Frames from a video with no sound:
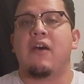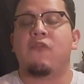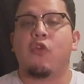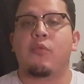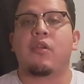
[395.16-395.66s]

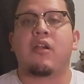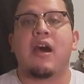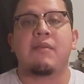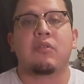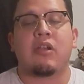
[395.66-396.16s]
former
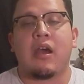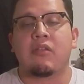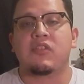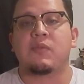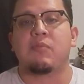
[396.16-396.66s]

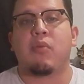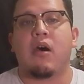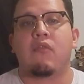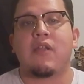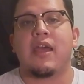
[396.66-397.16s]
Congressman
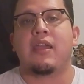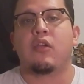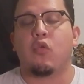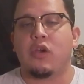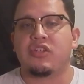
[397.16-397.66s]
Paul Ryan
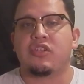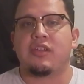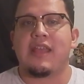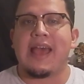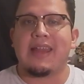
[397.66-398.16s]

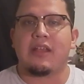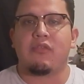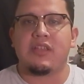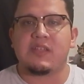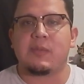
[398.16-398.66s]
questioned Alan
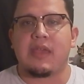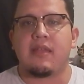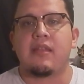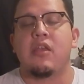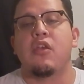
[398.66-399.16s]

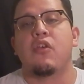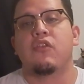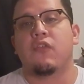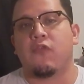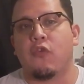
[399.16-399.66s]
Greenspan,
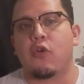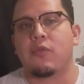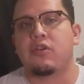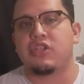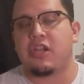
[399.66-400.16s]
the
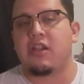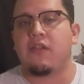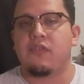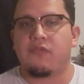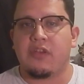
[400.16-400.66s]
former chair
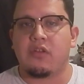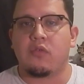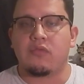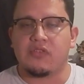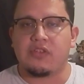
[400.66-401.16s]
of the
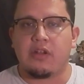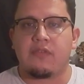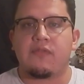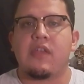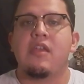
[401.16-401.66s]
Federal
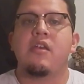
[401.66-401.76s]
Reserve,